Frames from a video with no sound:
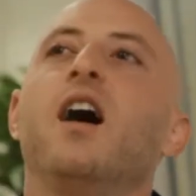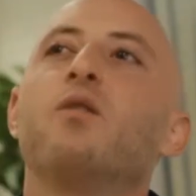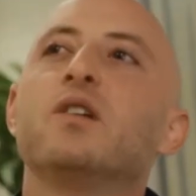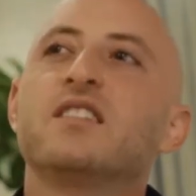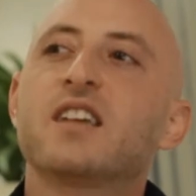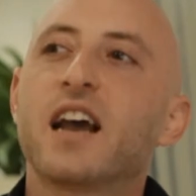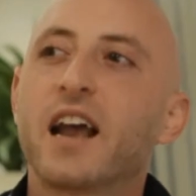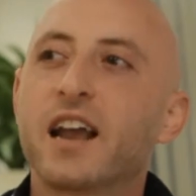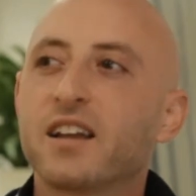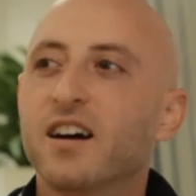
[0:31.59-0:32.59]
I would
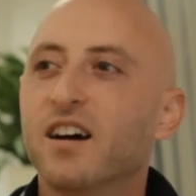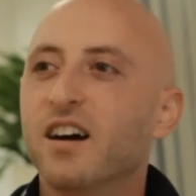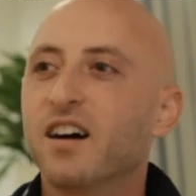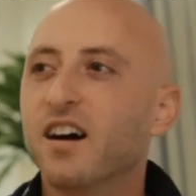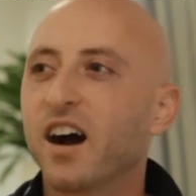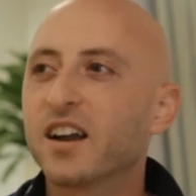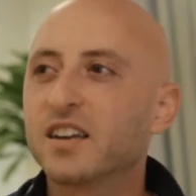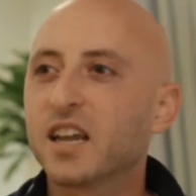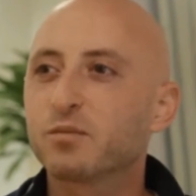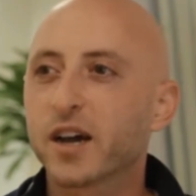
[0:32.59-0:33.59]
say, I
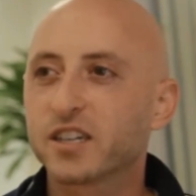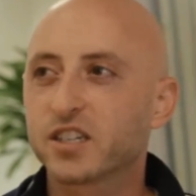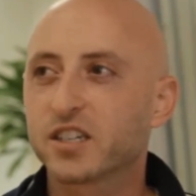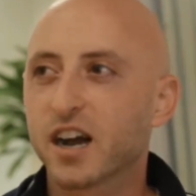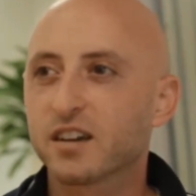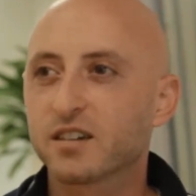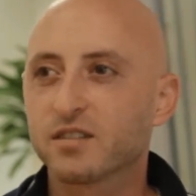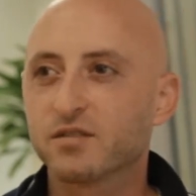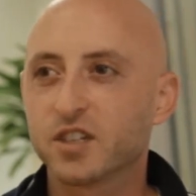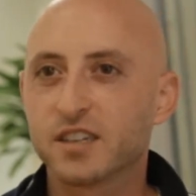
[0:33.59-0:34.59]
need my shot
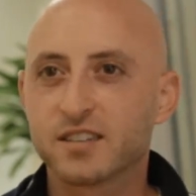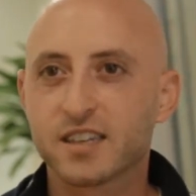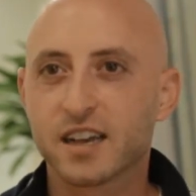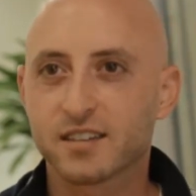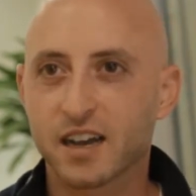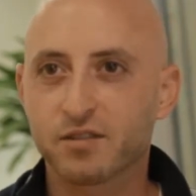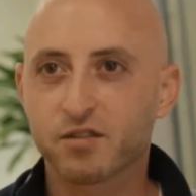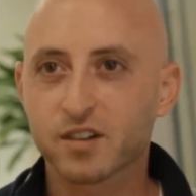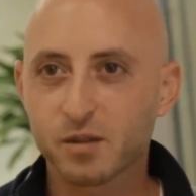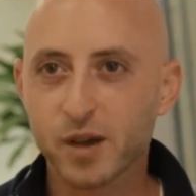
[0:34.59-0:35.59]
of
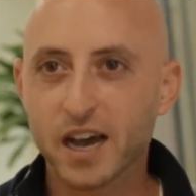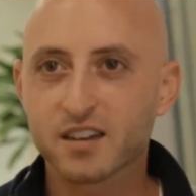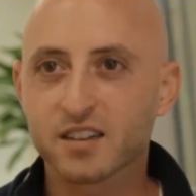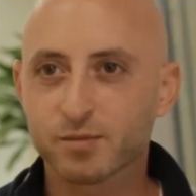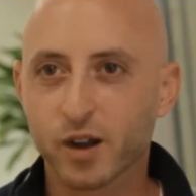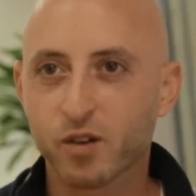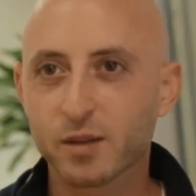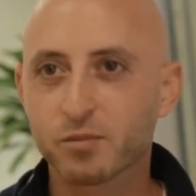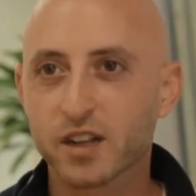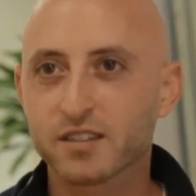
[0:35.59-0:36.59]
GCSF really bad because my
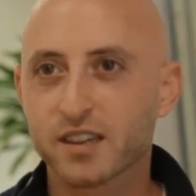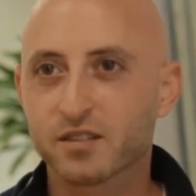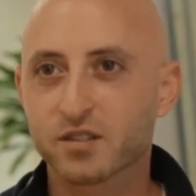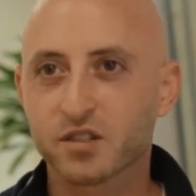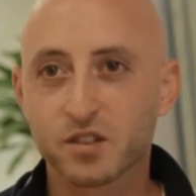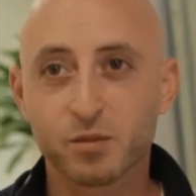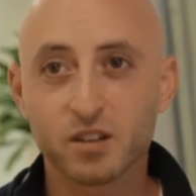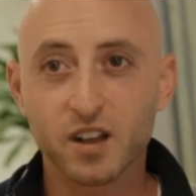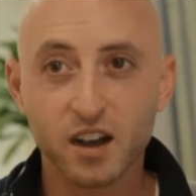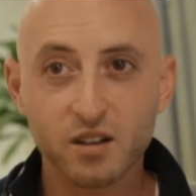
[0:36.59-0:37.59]
white blood cells are
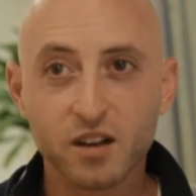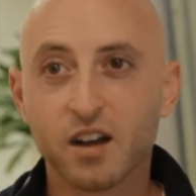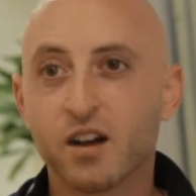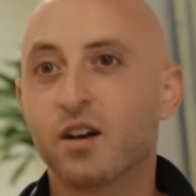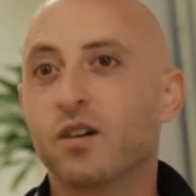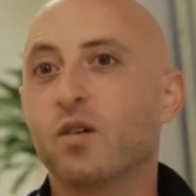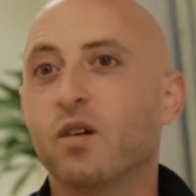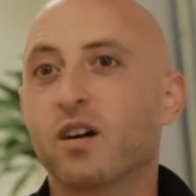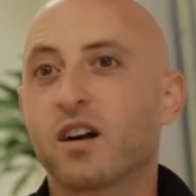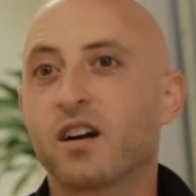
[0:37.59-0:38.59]
super low,
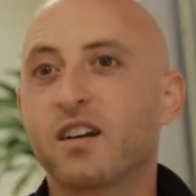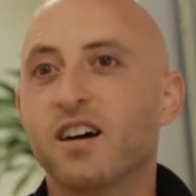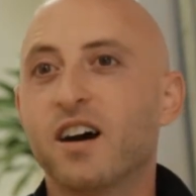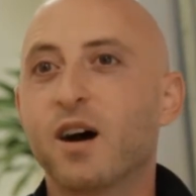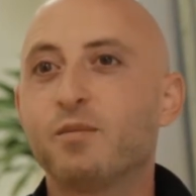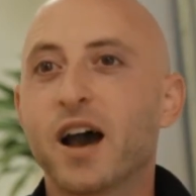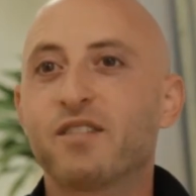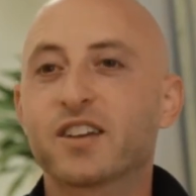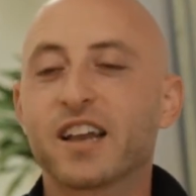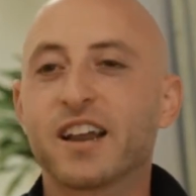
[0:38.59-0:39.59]
or I'm
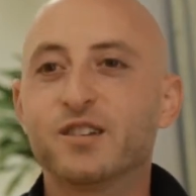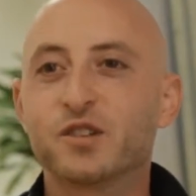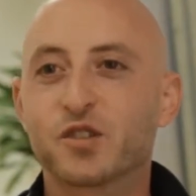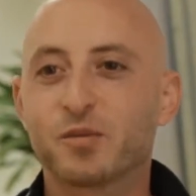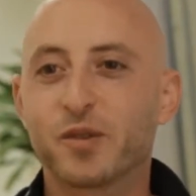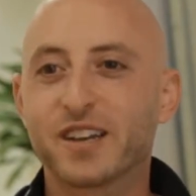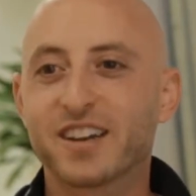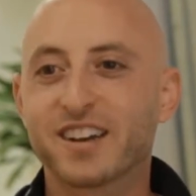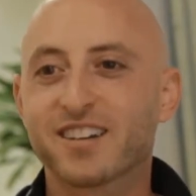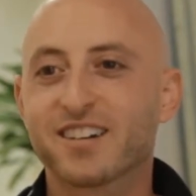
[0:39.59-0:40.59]
having a
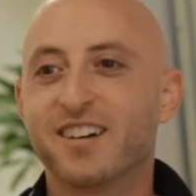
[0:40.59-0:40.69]
neutropenic,